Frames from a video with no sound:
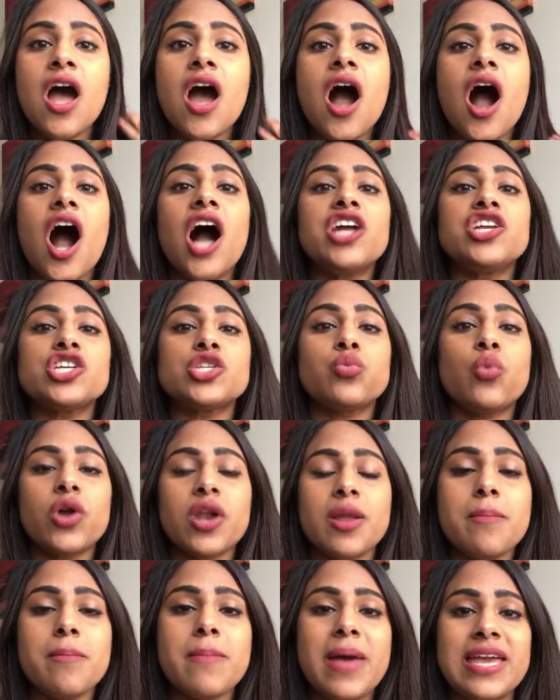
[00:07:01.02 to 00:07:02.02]
I just want to
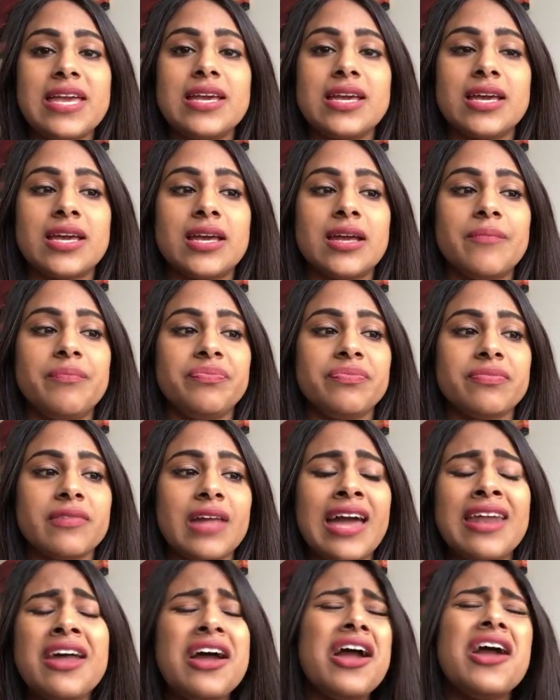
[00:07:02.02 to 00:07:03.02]
make,
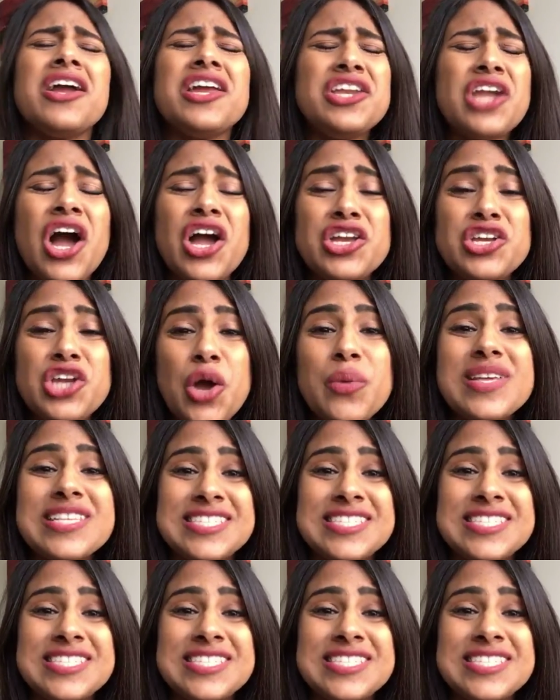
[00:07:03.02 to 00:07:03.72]
and I know it's